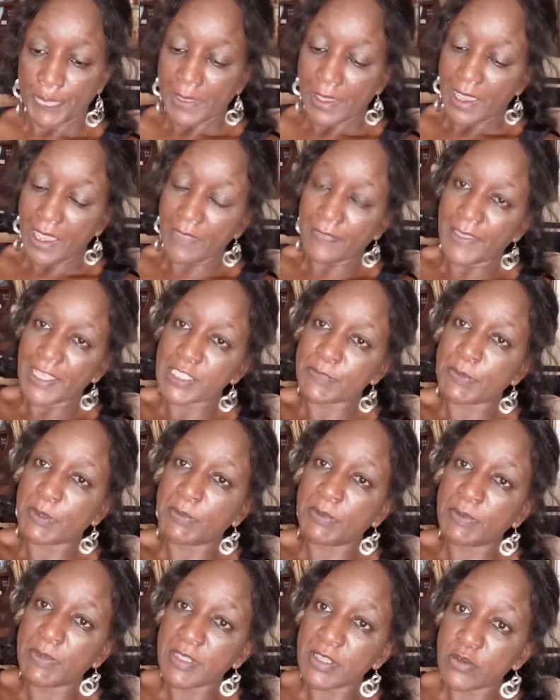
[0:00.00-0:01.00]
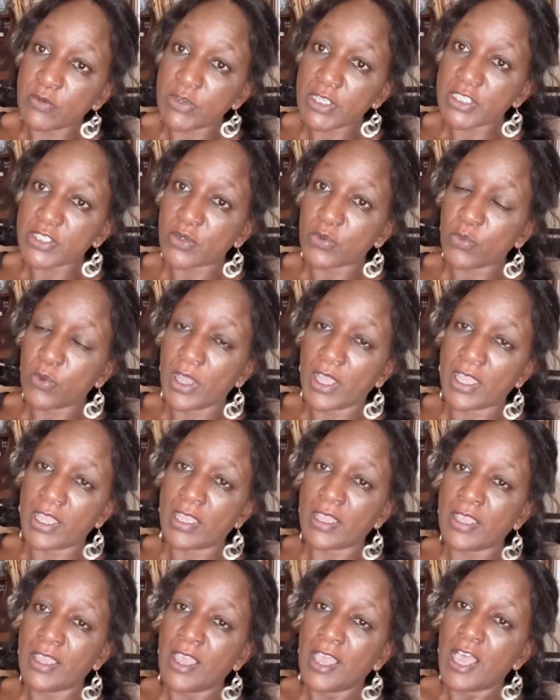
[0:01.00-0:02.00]
And that's probably the reason why
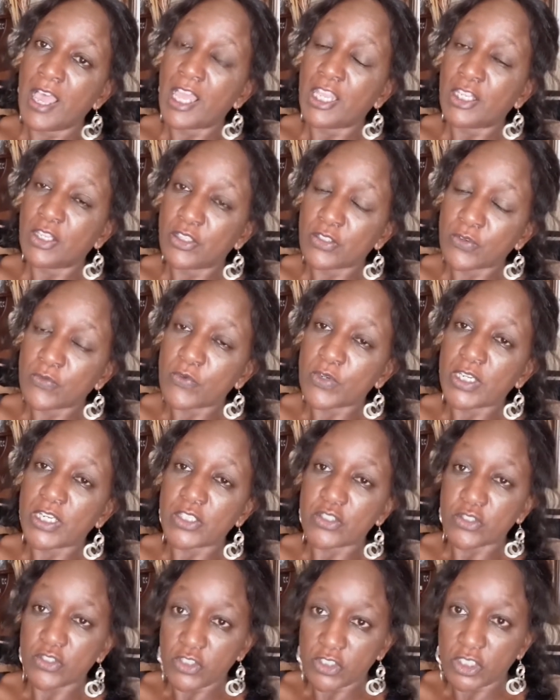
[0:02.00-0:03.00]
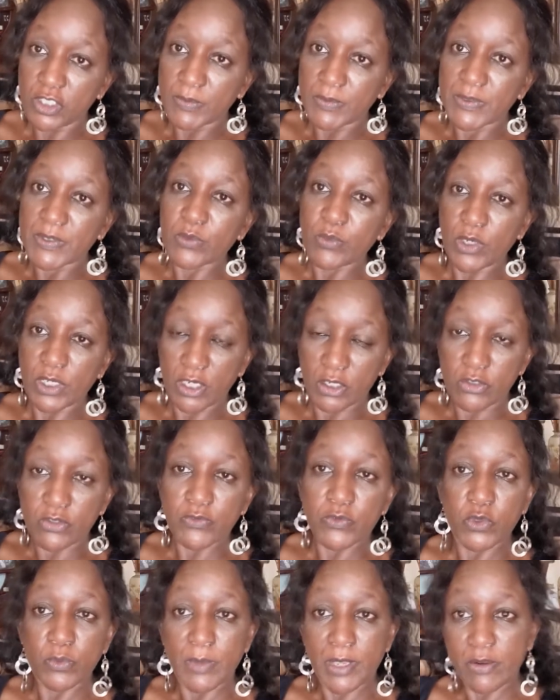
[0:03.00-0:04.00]
a lot of relationships, one out of
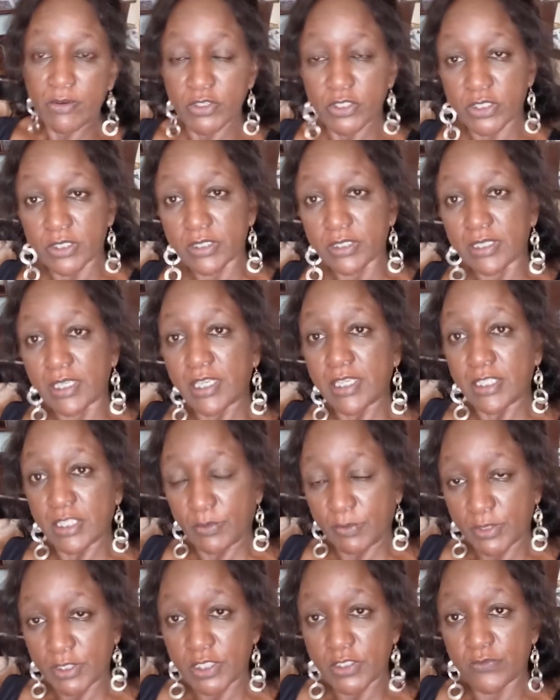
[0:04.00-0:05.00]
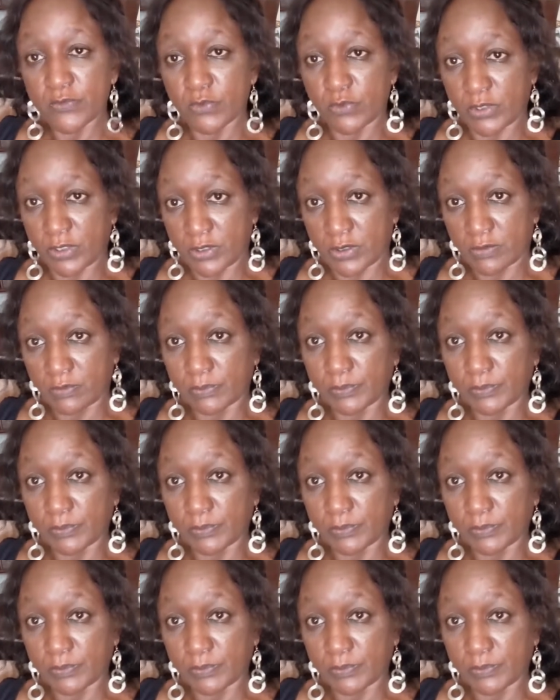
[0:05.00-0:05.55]
two marriages, end up in divorce.